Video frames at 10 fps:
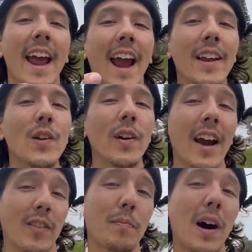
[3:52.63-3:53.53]
And you only
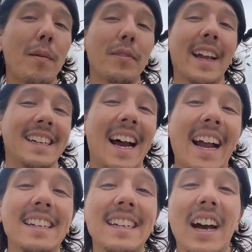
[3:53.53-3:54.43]
have to pop like
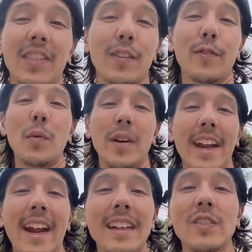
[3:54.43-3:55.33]
90, not the full
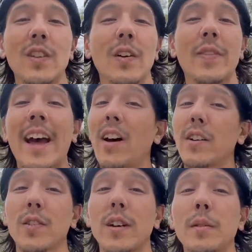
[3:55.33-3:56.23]
180, so that
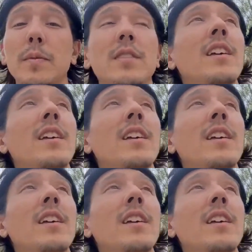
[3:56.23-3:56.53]
also helps.